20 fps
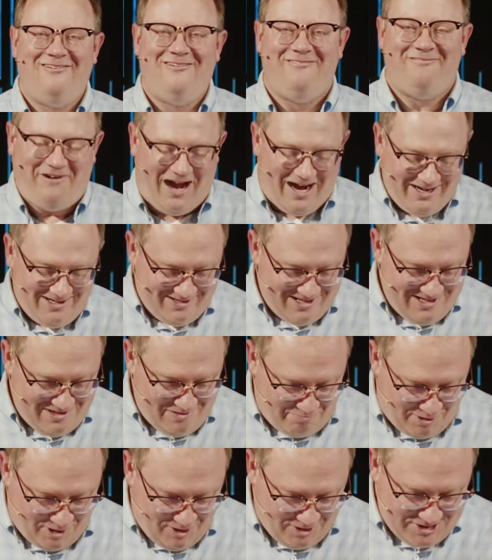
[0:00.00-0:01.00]
Finally, the
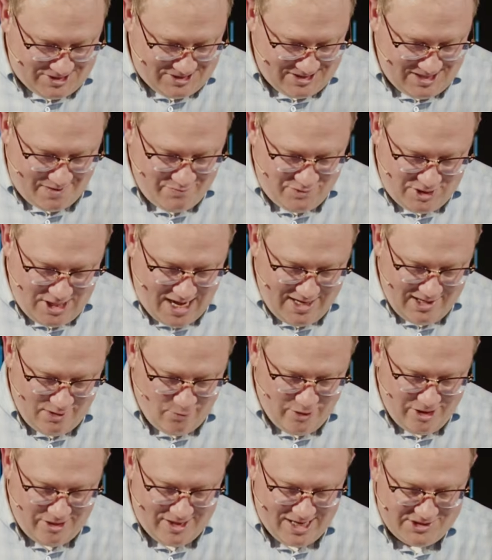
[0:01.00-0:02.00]
person I'm chatting
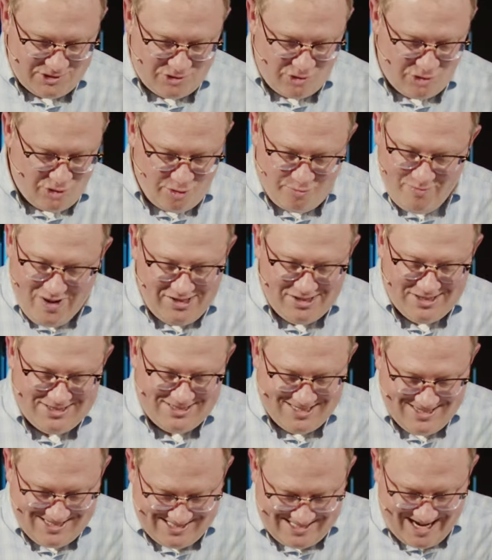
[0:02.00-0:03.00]
with has a tremendous
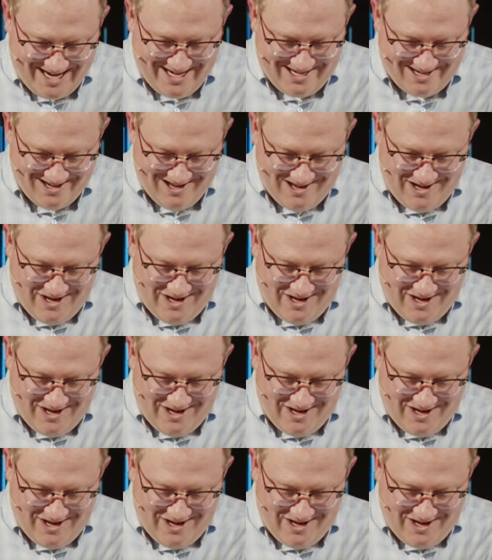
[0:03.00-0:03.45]
insight